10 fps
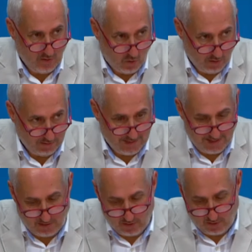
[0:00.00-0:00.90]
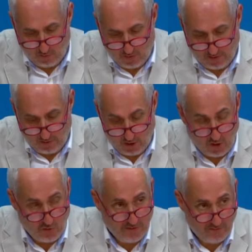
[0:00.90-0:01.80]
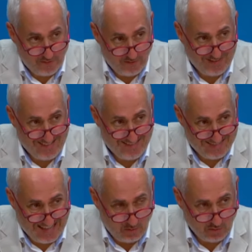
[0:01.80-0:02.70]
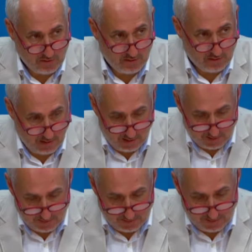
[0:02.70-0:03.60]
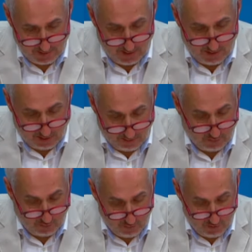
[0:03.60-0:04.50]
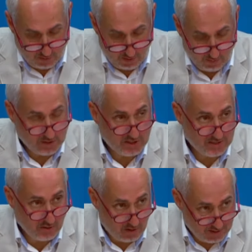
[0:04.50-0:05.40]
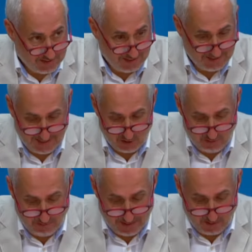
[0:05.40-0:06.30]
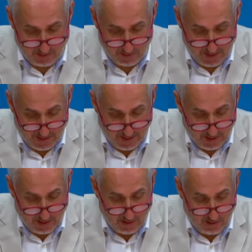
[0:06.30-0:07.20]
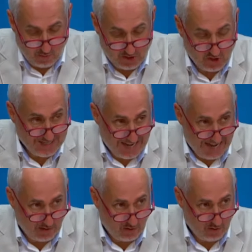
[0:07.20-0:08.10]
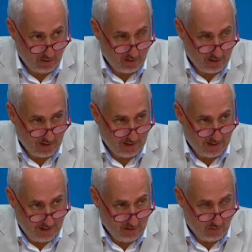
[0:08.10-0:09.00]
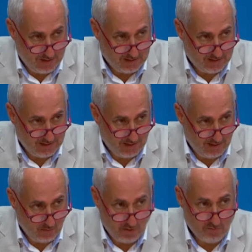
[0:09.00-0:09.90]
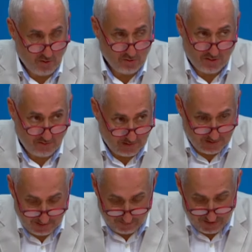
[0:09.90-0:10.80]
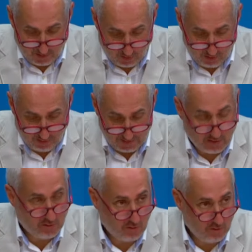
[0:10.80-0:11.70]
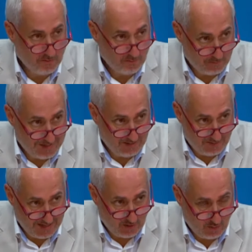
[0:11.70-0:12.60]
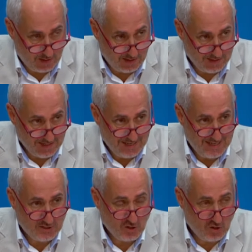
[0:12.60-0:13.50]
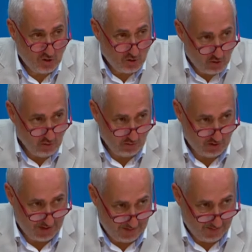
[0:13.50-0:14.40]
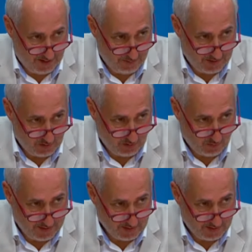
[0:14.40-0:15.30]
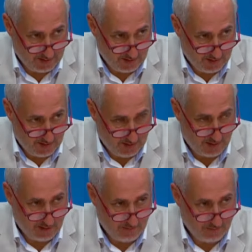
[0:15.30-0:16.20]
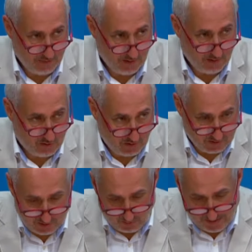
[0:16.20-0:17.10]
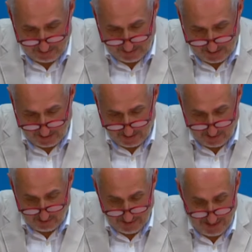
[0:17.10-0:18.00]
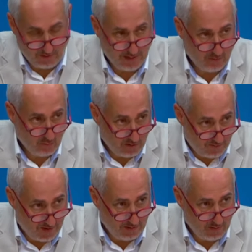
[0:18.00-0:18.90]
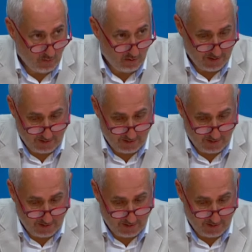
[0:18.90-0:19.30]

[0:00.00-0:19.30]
oil tanker with 150,000 tons of crude oil, which has lost its engine power, which is anchored in the Red Sea with most of its, if not all of its crew, been evacuated, is a huge environmental risk to the surrounding area. And we're very worried